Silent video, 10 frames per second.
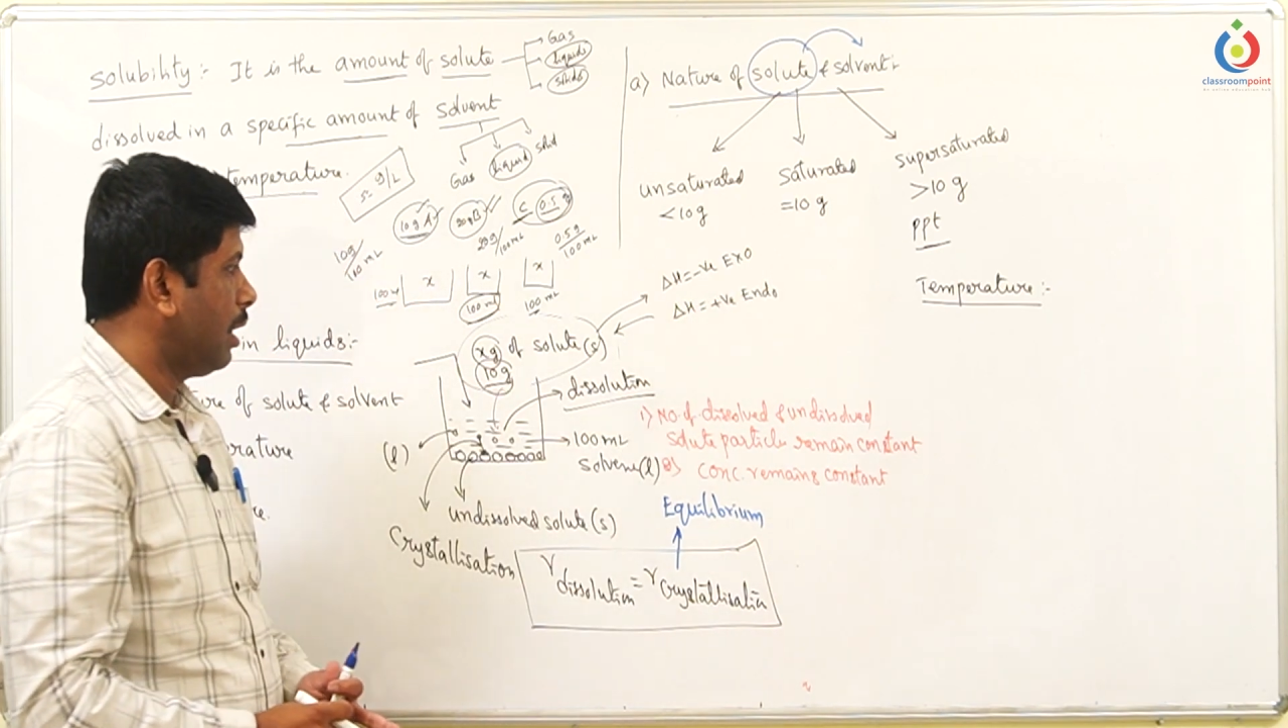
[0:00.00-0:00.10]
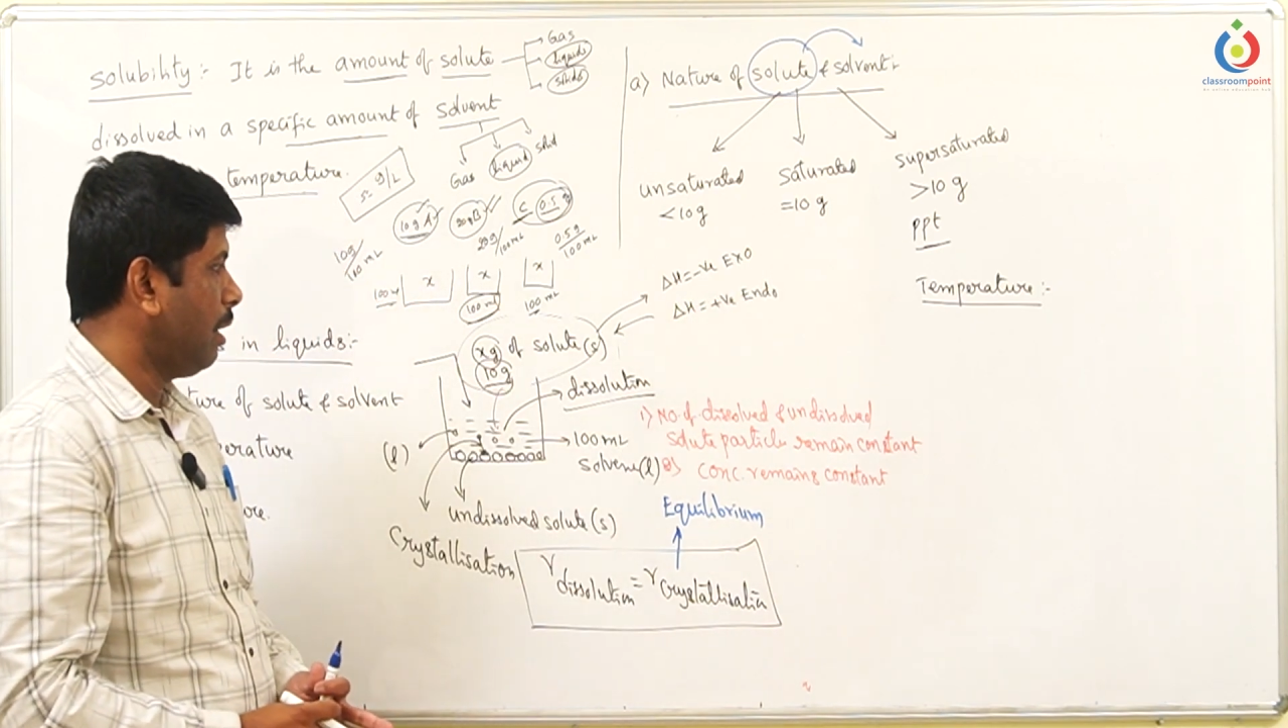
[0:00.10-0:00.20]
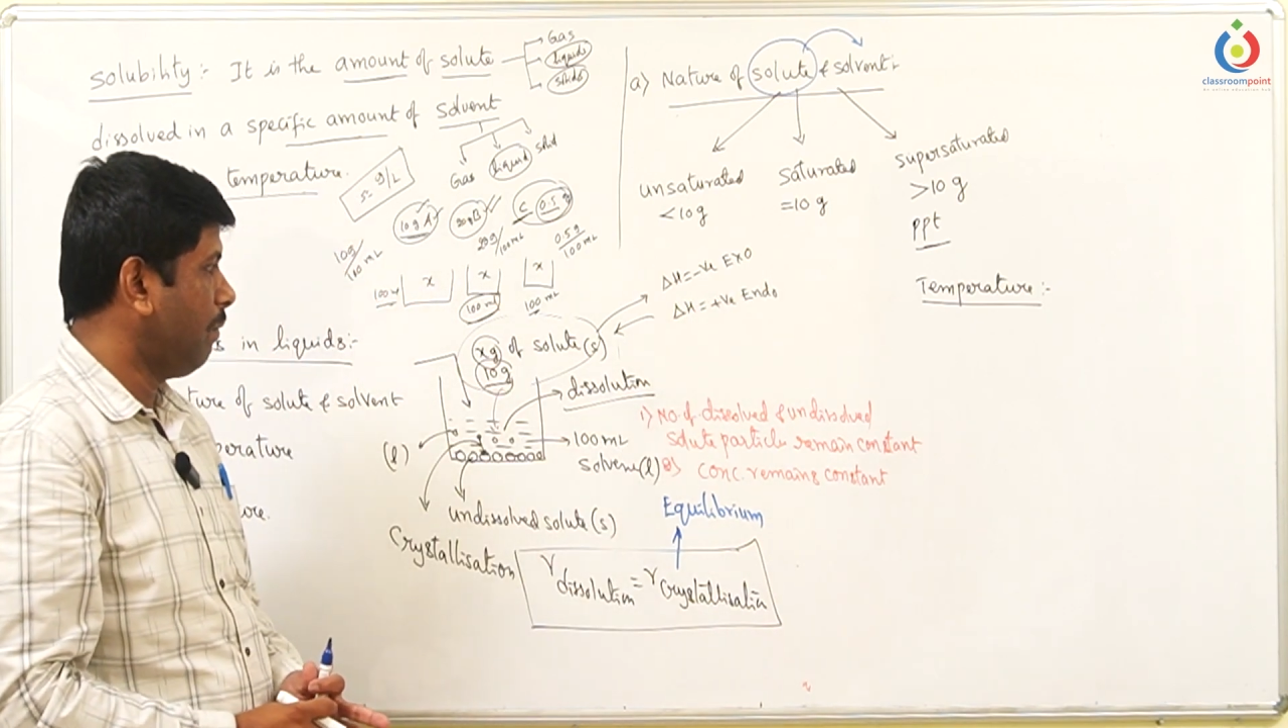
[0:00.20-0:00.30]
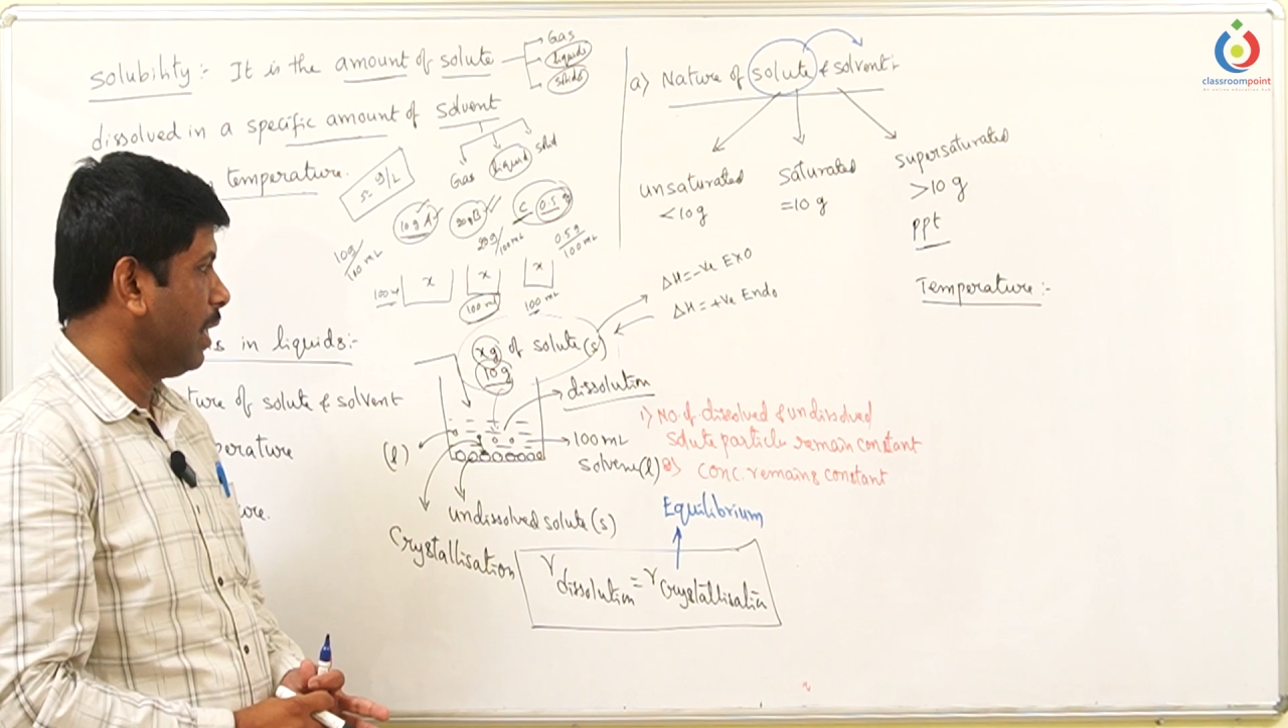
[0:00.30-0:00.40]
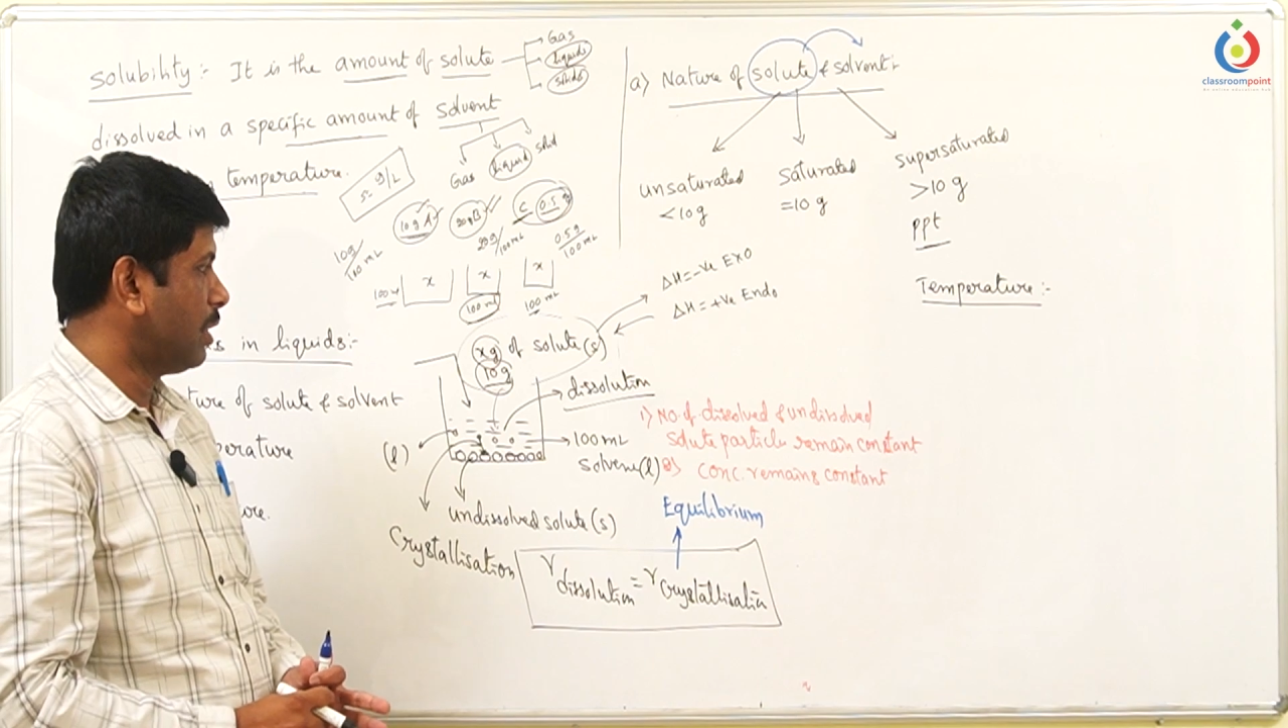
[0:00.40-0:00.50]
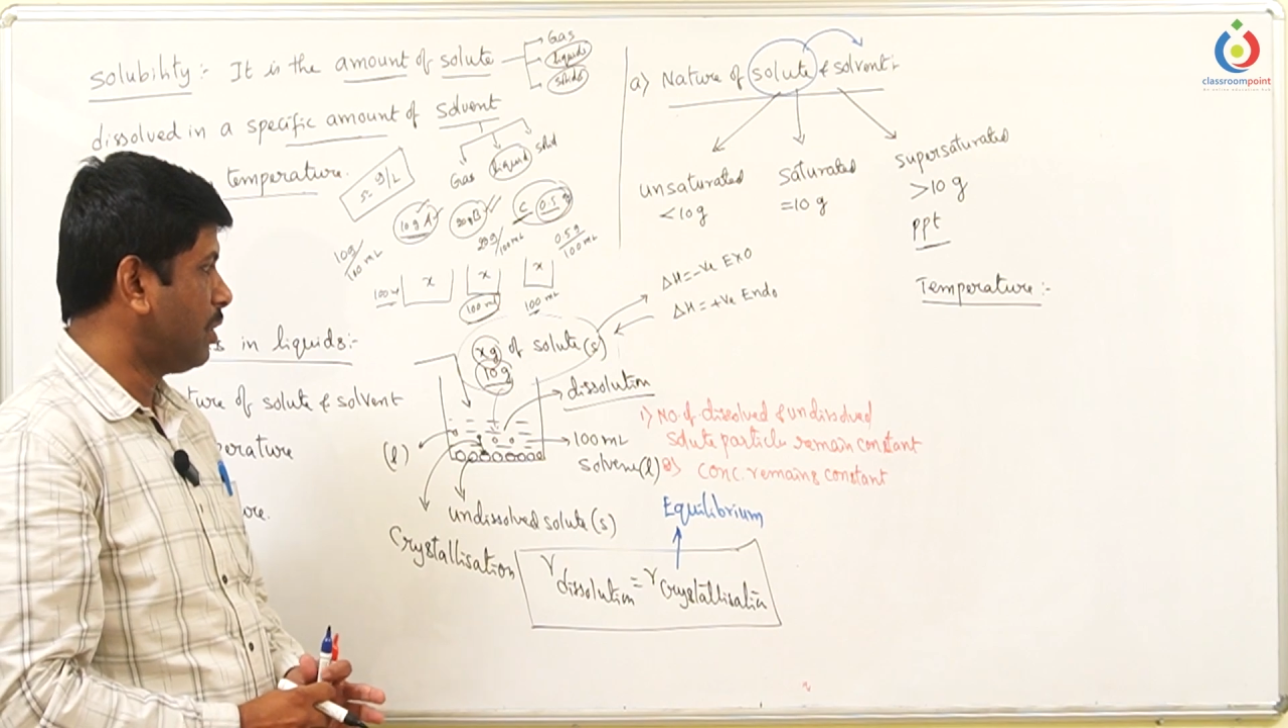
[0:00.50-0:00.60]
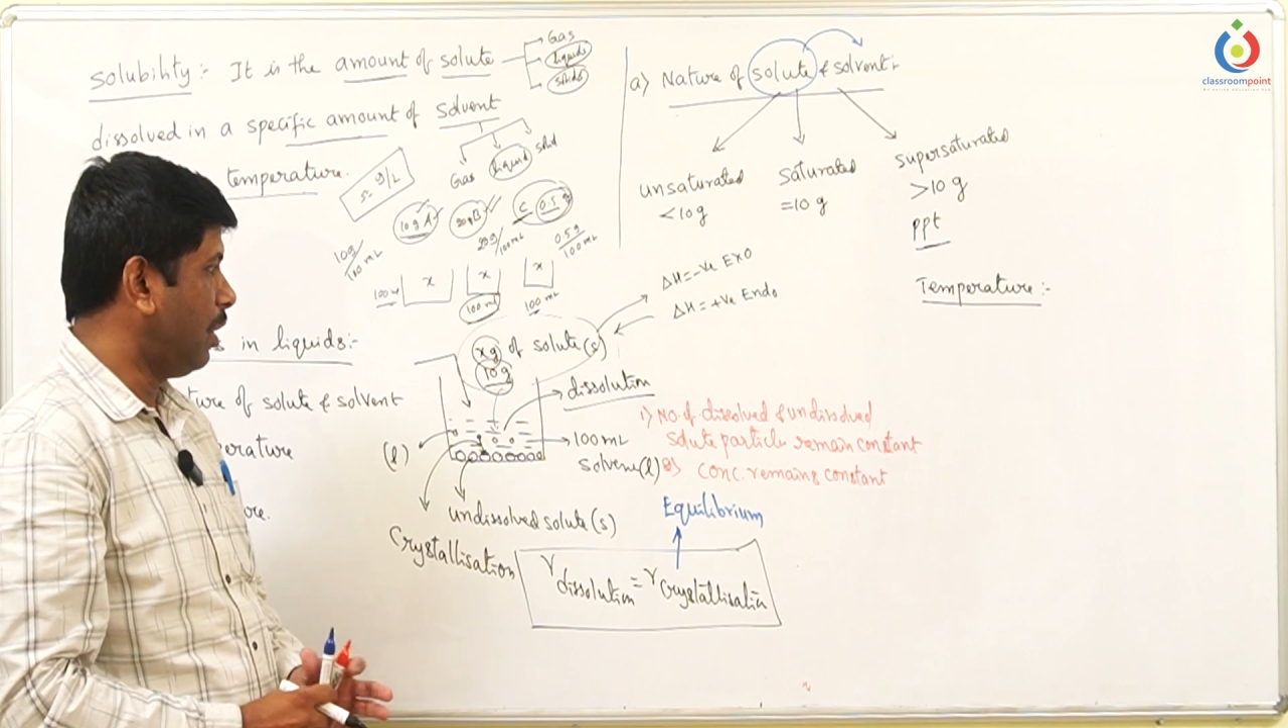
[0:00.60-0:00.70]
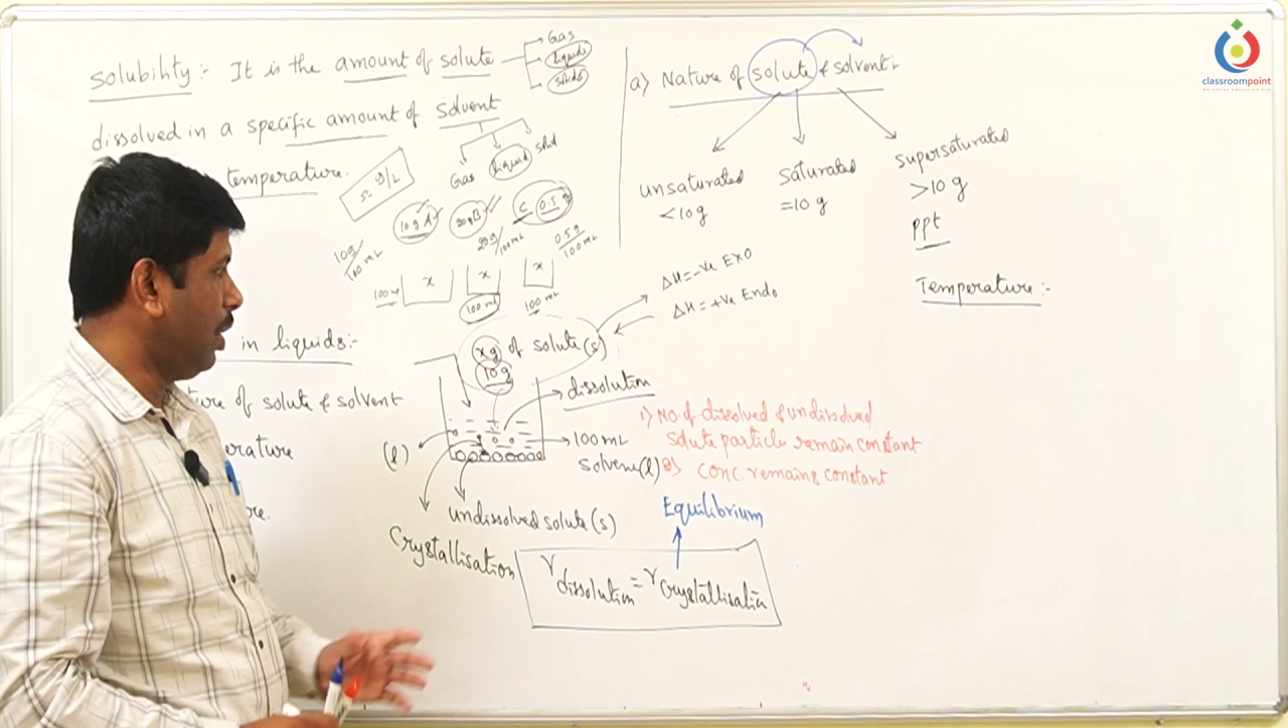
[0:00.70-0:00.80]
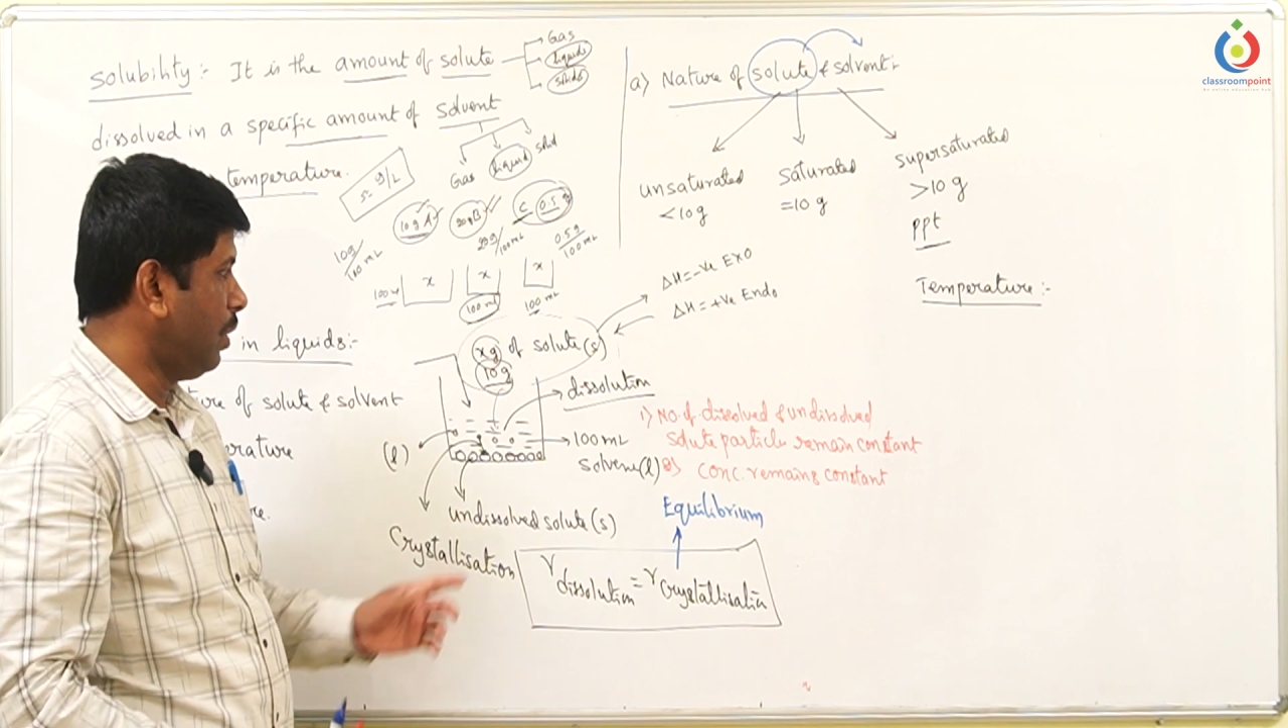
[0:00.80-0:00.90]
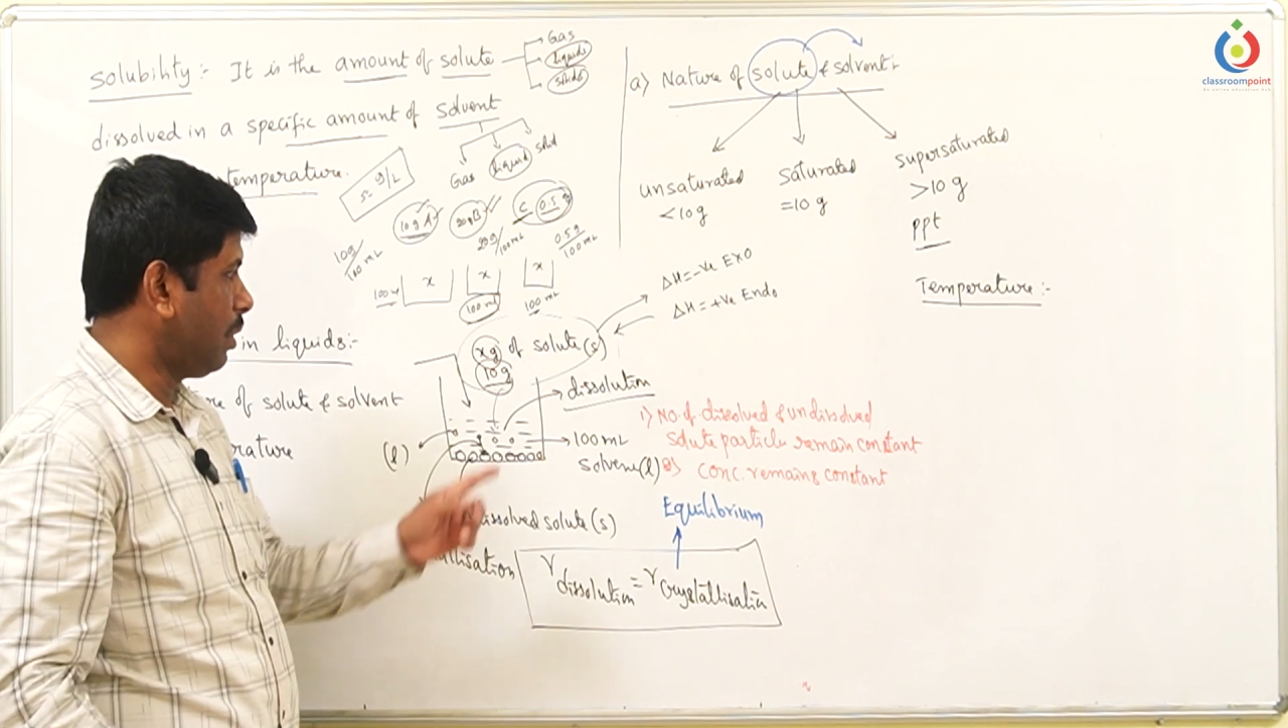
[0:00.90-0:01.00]
if the
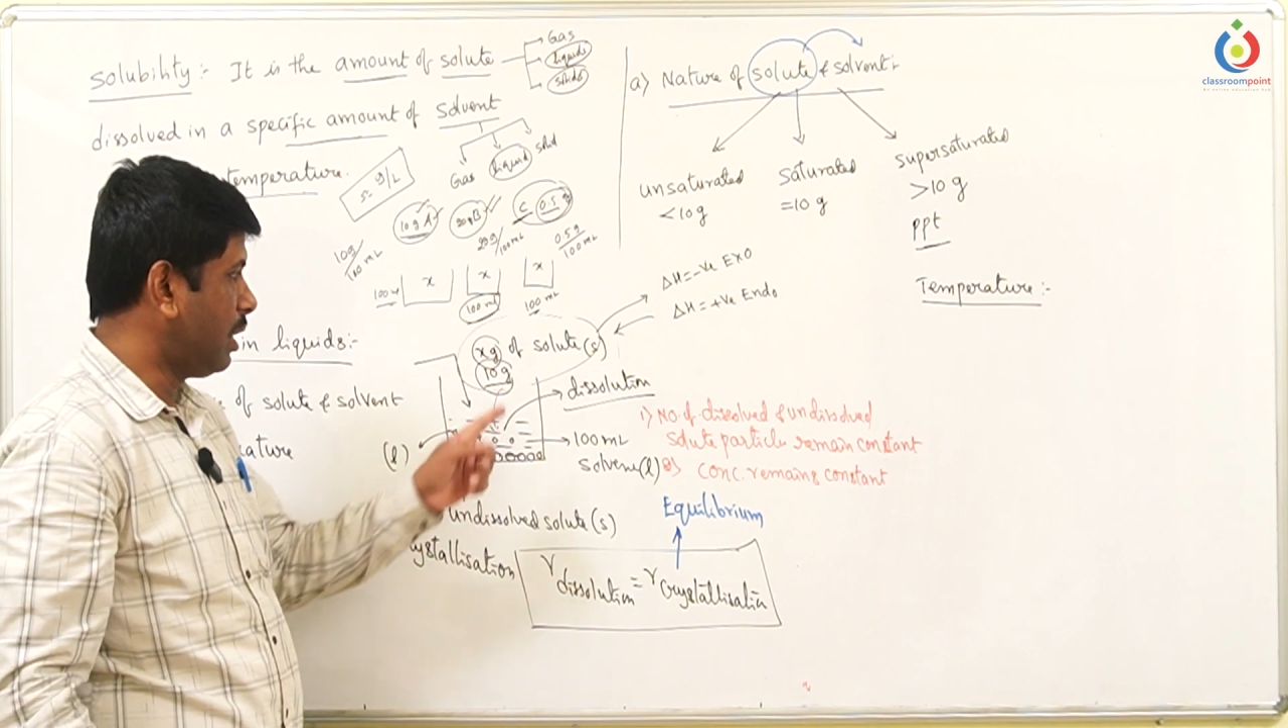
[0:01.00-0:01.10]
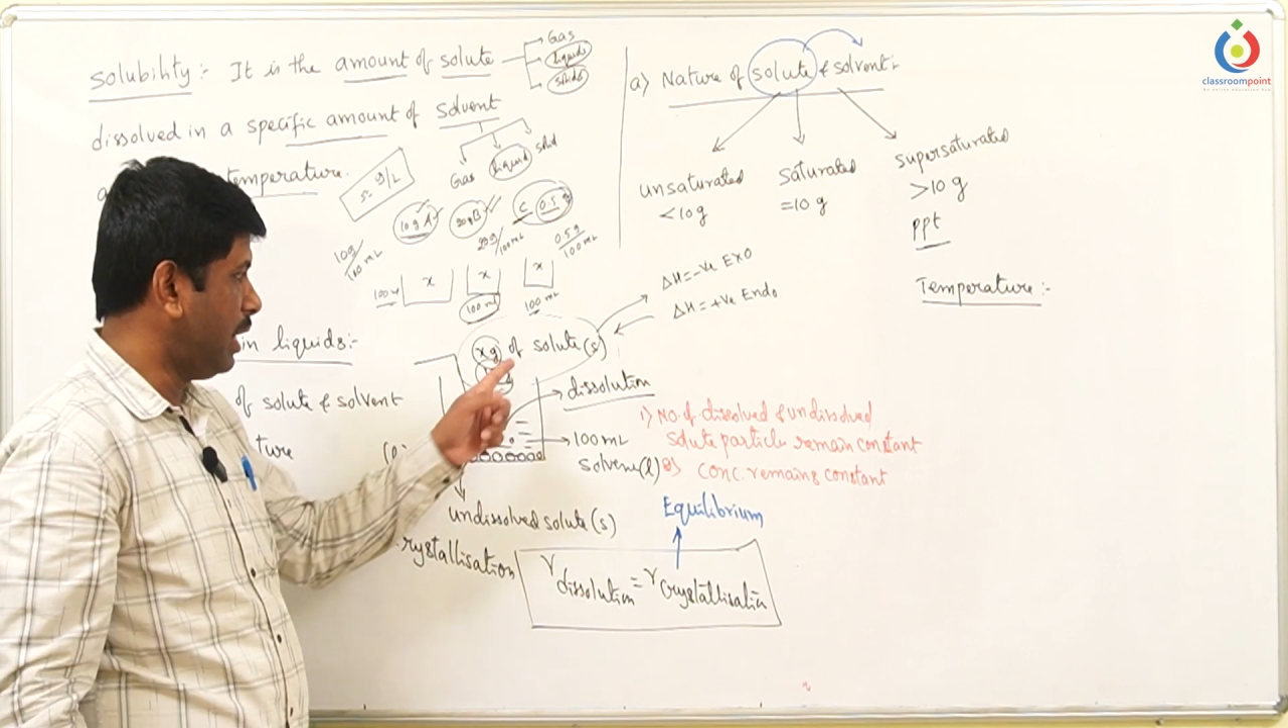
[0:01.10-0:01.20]
solute